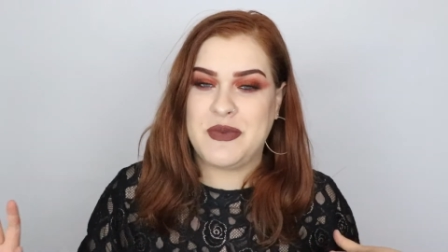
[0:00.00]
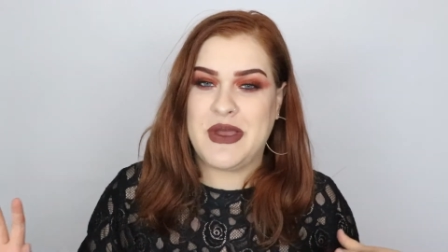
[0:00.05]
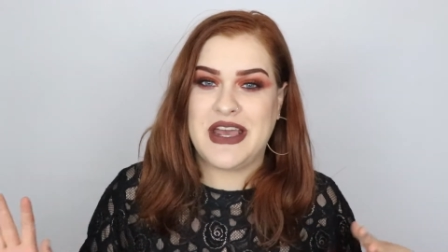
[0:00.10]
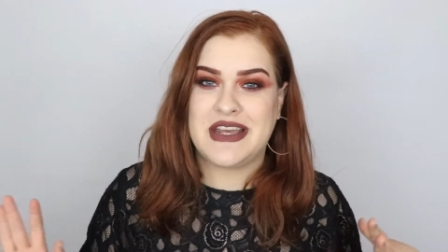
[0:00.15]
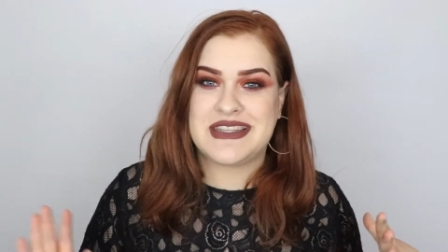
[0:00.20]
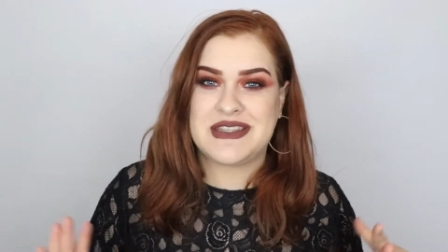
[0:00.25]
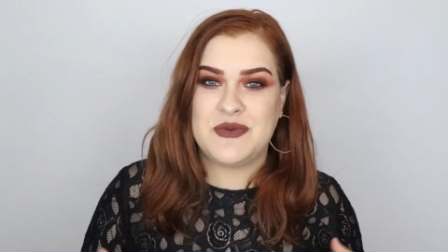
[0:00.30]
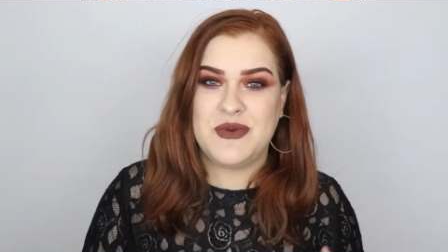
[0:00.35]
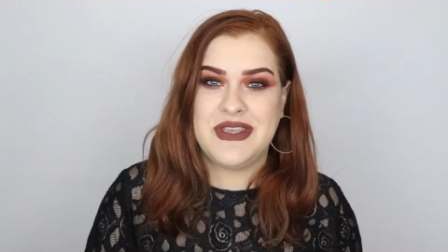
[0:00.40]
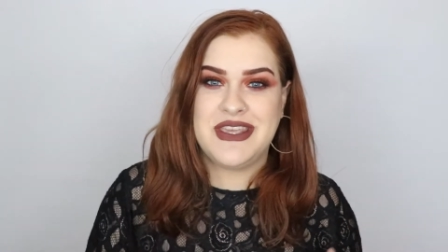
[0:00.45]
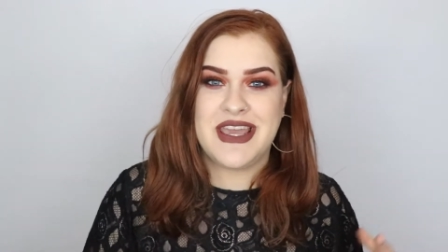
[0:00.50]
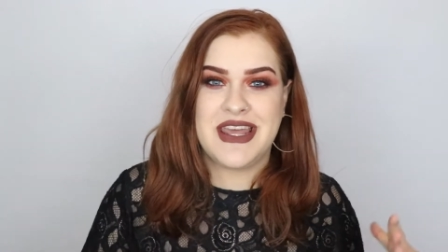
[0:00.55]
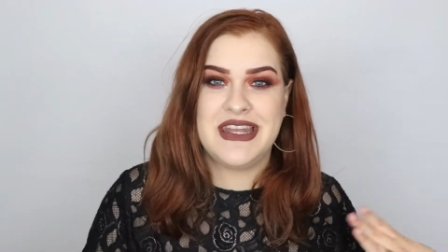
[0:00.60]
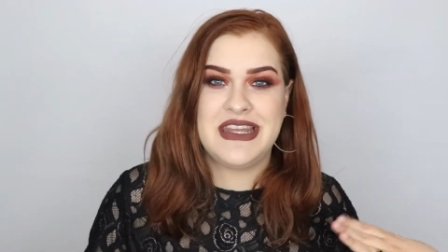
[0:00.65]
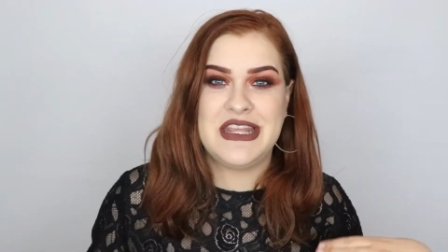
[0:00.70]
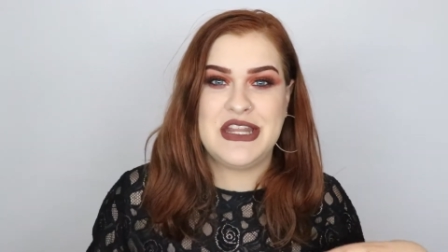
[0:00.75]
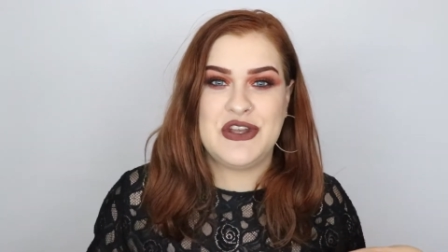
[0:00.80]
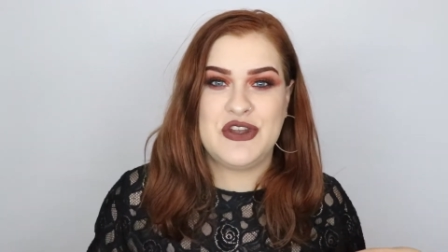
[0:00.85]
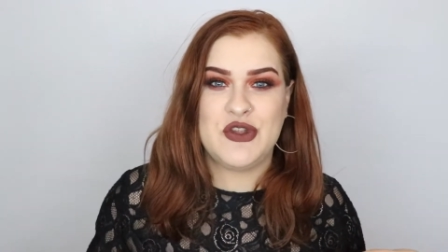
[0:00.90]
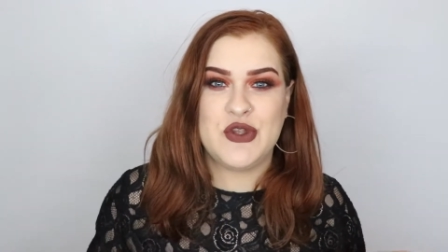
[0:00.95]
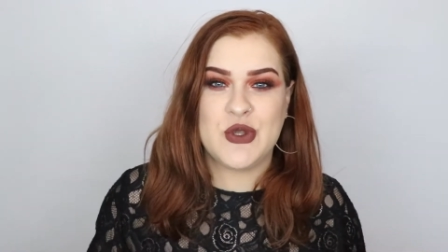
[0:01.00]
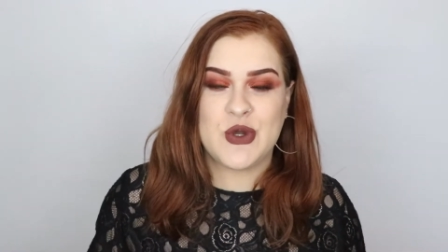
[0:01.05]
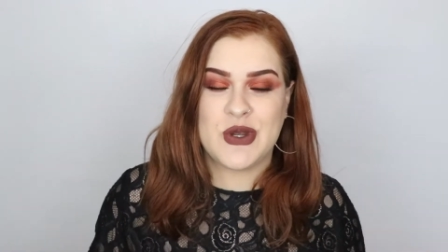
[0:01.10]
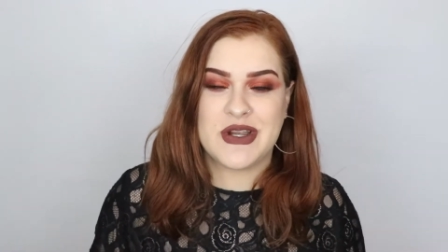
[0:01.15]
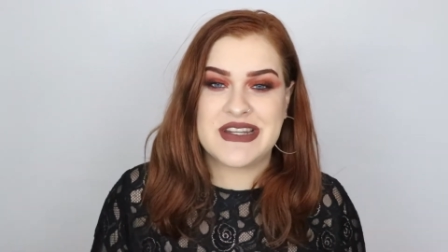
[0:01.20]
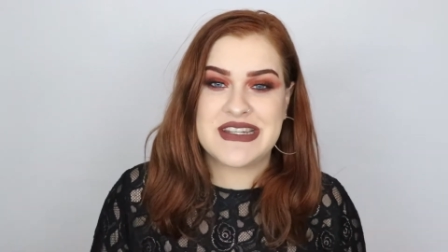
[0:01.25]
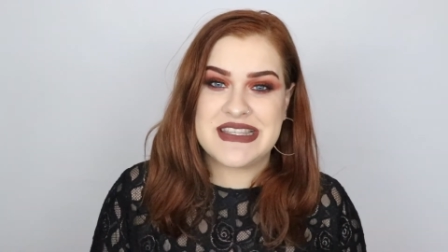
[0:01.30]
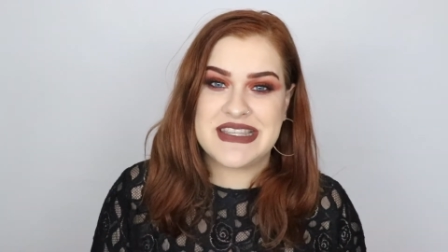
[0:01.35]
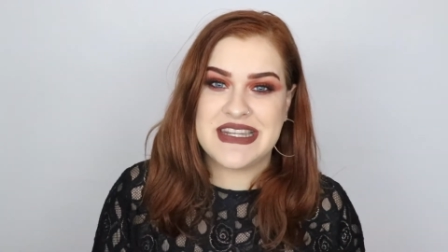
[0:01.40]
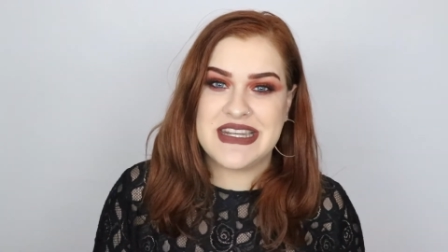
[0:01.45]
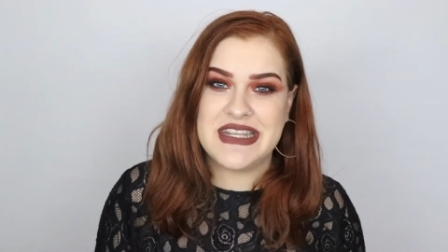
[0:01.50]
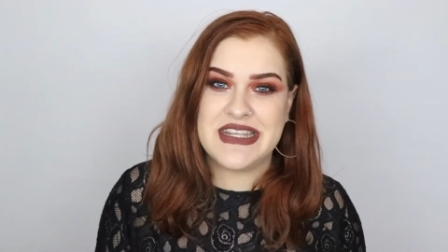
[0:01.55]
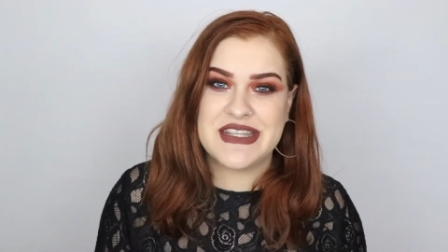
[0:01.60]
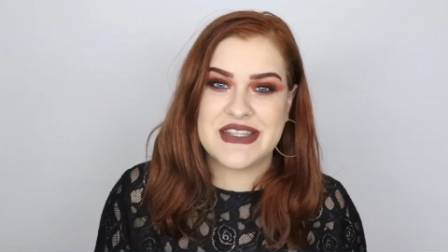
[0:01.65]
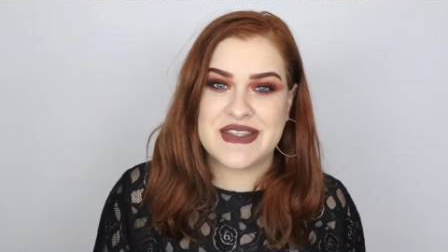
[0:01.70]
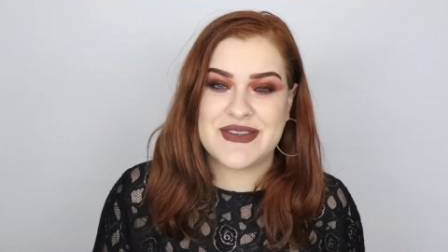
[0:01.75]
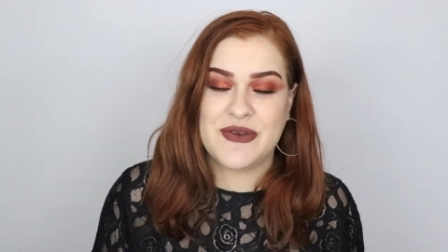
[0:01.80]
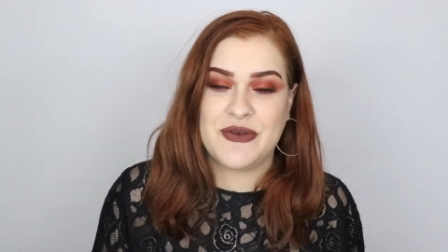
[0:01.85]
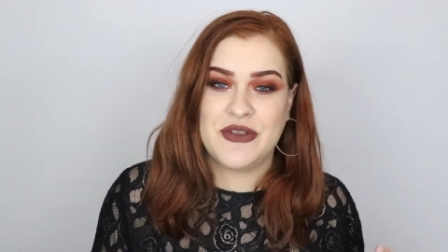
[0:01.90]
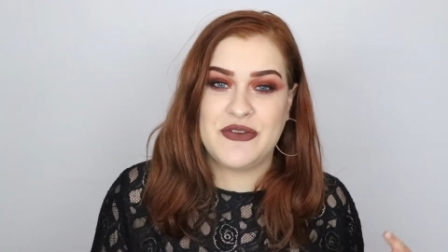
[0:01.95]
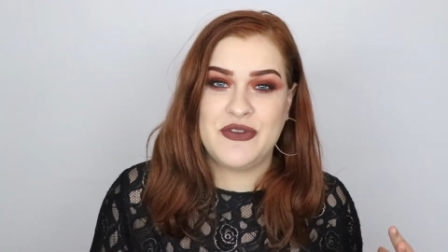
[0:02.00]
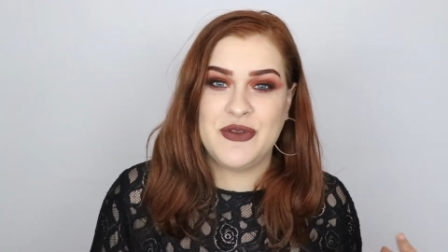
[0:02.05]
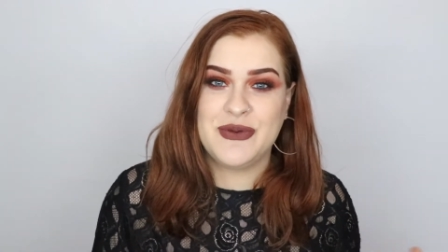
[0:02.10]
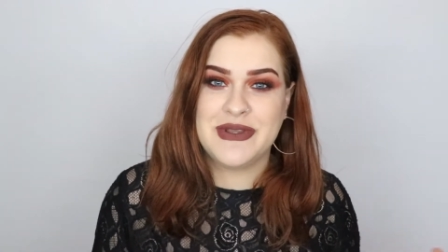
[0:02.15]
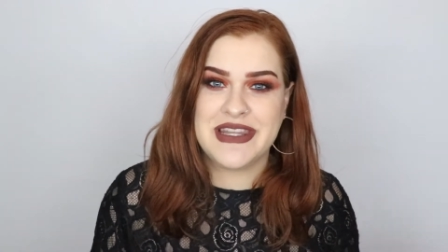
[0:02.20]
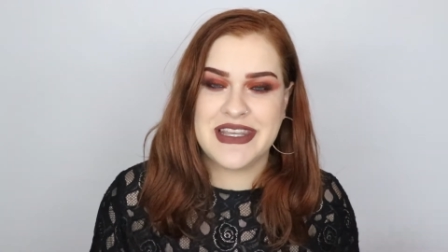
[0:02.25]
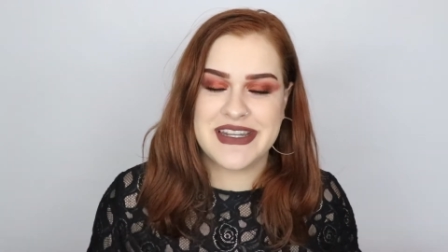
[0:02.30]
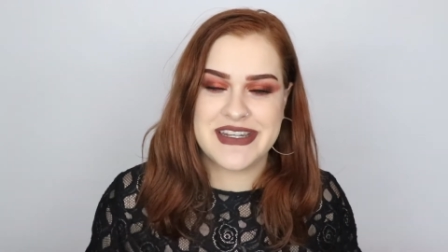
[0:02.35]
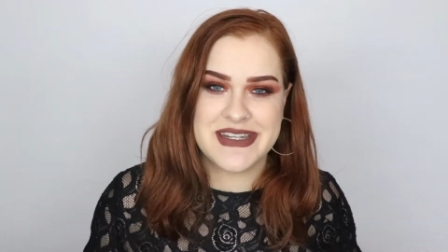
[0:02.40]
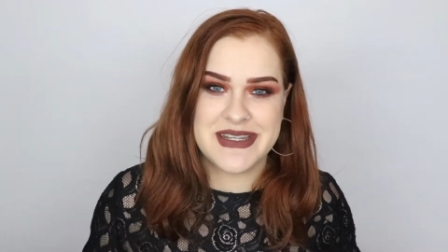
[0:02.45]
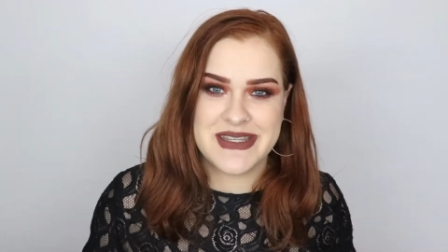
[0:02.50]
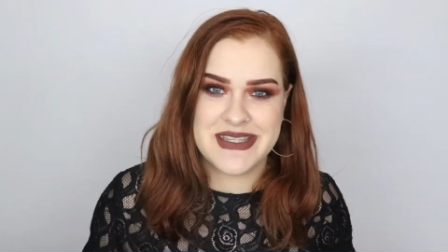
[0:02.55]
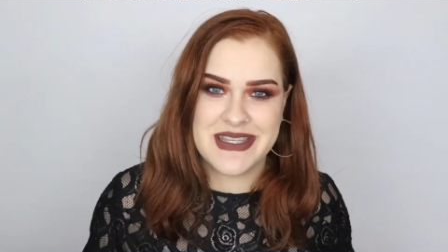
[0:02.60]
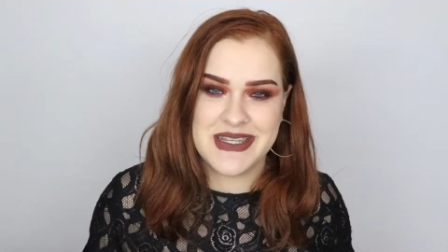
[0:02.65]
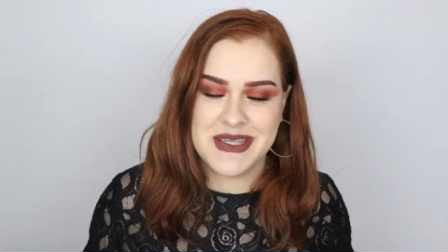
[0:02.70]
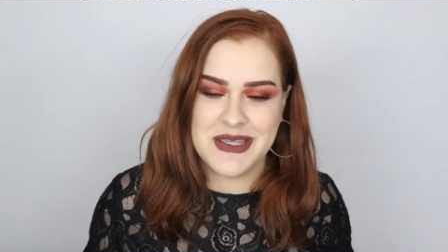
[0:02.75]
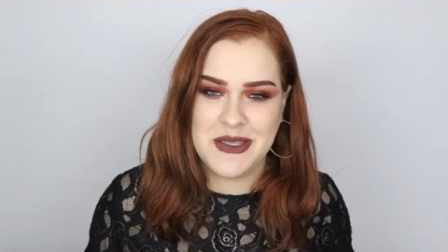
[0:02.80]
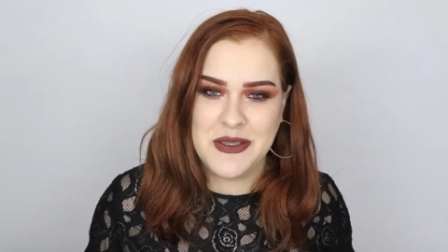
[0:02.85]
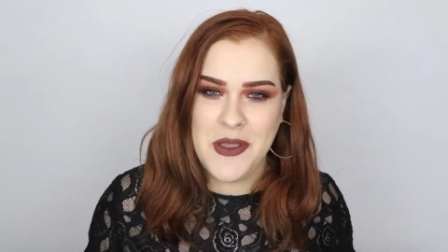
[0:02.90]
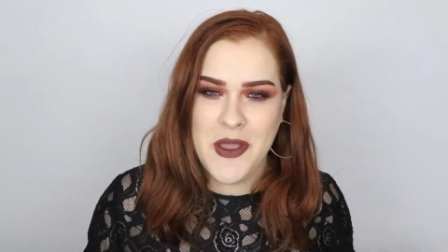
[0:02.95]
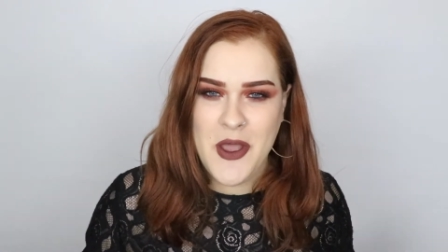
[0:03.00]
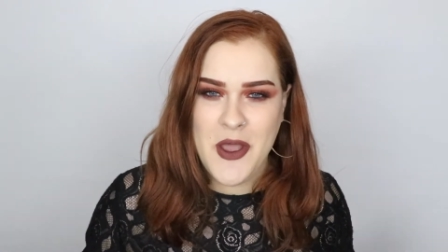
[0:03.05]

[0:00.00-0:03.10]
past weekend in New York City, so if you would like to see